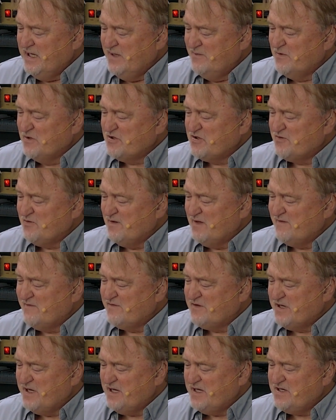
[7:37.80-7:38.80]
Hebrews
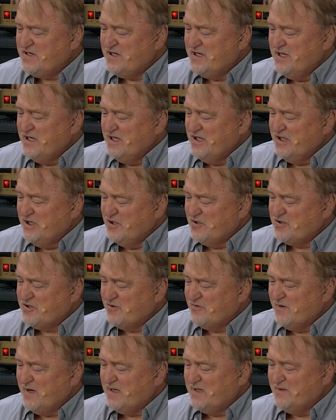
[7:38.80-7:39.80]
12 says, you're
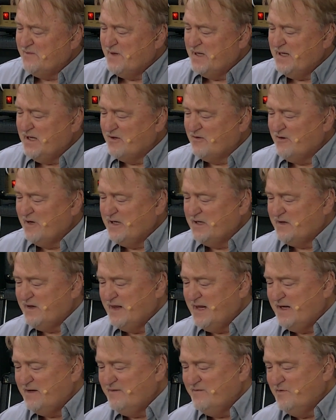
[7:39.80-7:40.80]
surrounded by a great
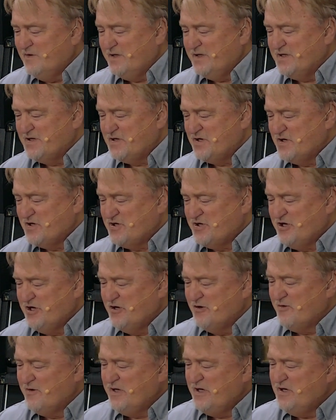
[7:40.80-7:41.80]
cloud of witnesses
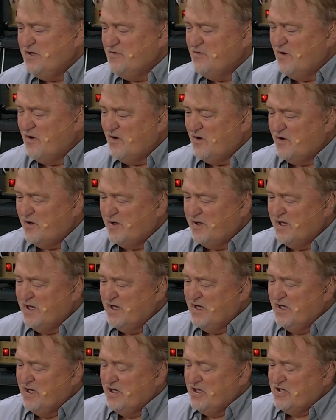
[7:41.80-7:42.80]
cheering you on.
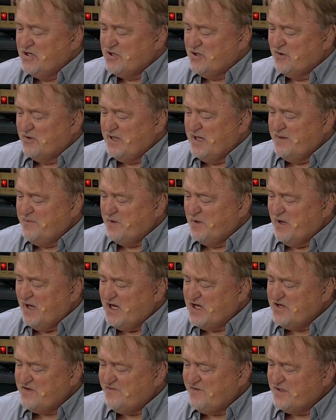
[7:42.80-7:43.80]
So keep
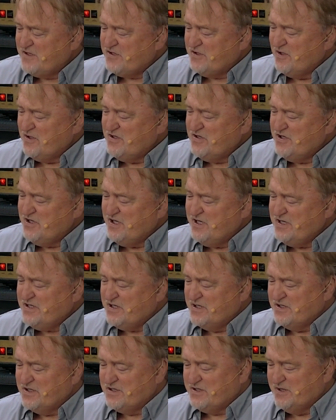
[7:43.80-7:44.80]
your eyes fixed on
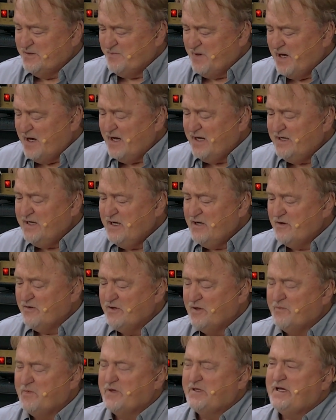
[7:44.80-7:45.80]
Jesus, the
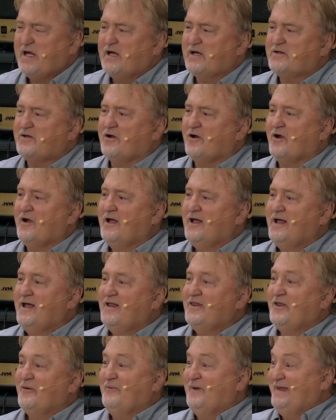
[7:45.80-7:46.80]
pioneer, the protector.
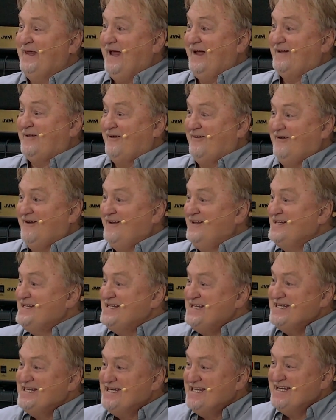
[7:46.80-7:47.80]
The
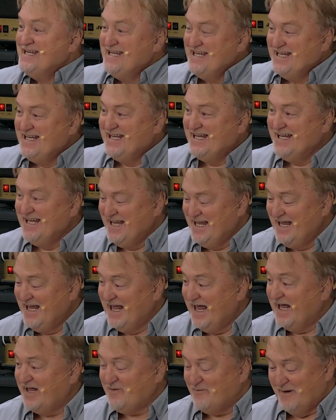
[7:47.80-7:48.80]
protector.
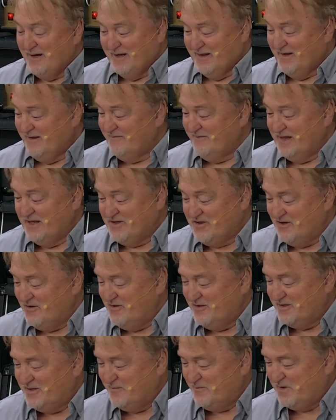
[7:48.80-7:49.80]
That's why I love that
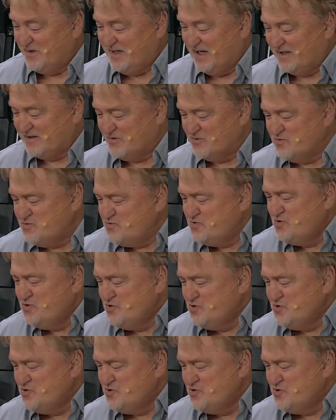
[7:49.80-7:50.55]
song, The Protector.